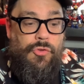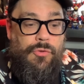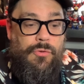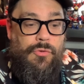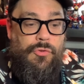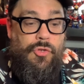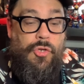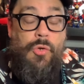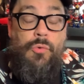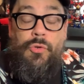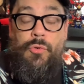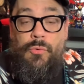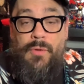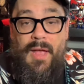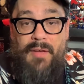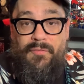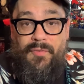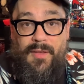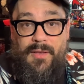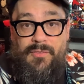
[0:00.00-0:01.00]
2 new
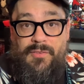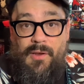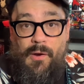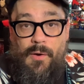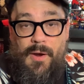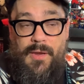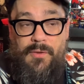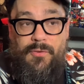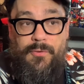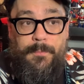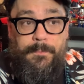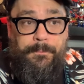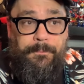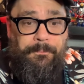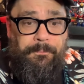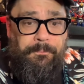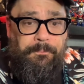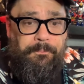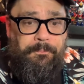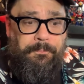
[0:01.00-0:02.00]
Netflix series.
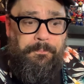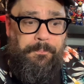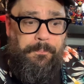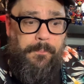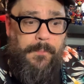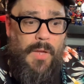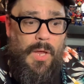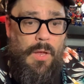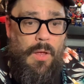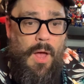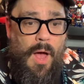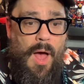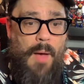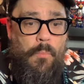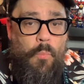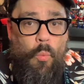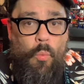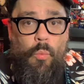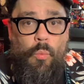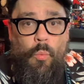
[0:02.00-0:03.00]

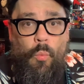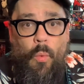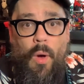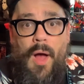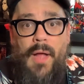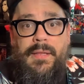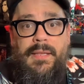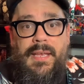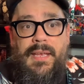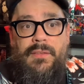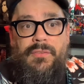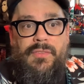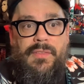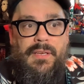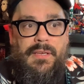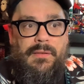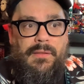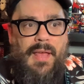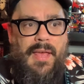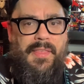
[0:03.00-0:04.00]
One is
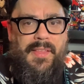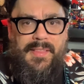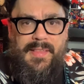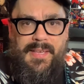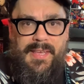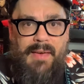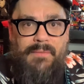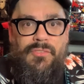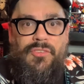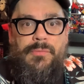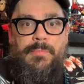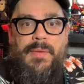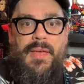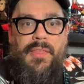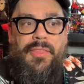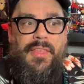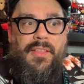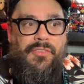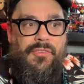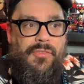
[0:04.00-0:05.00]
I think the Kevin
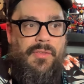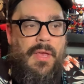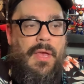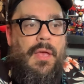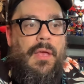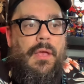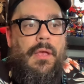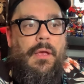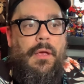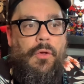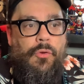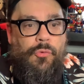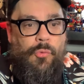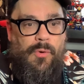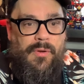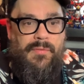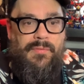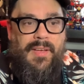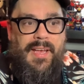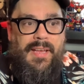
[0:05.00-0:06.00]
Smith. It's
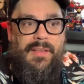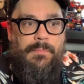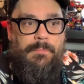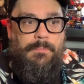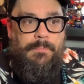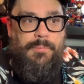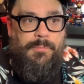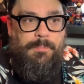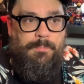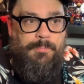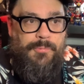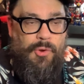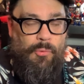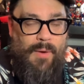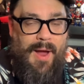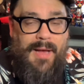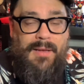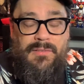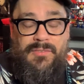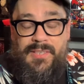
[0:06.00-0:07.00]
sort of a
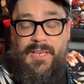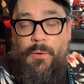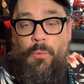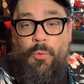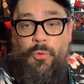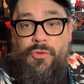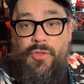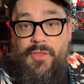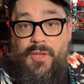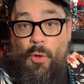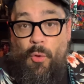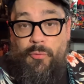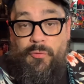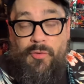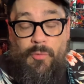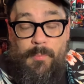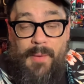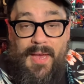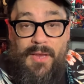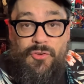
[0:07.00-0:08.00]
direct sequel to the old
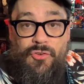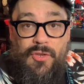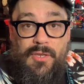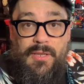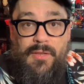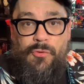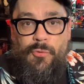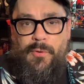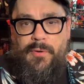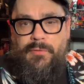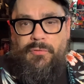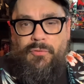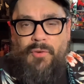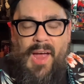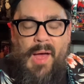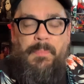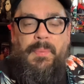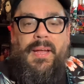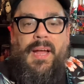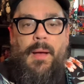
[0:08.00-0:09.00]
Filmation and sort of
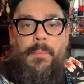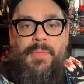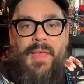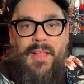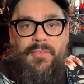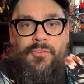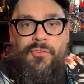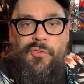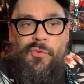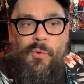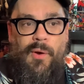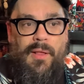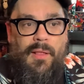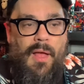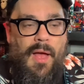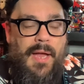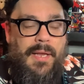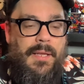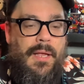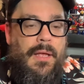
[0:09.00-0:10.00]
wrapping up that
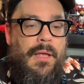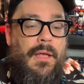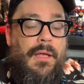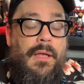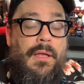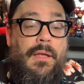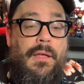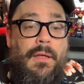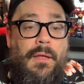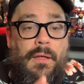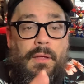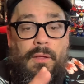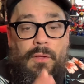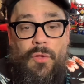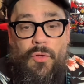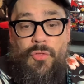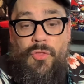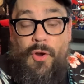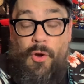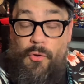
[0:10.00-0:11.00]
storyline.
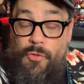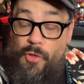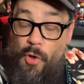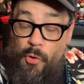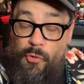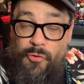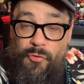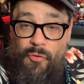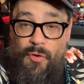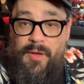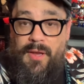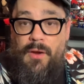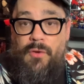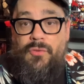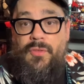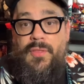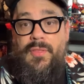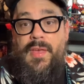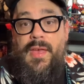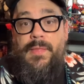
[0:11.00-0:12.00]
There are those figures,
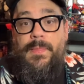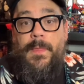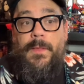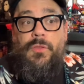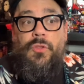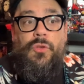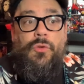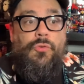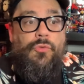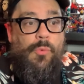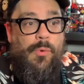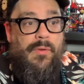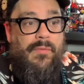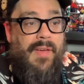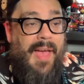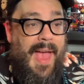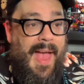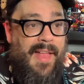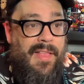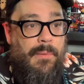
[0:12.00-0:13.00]
and then the new sort of
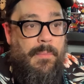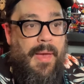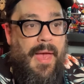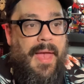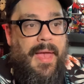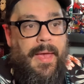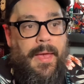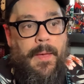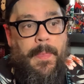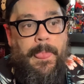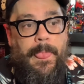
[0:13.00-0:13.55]
anime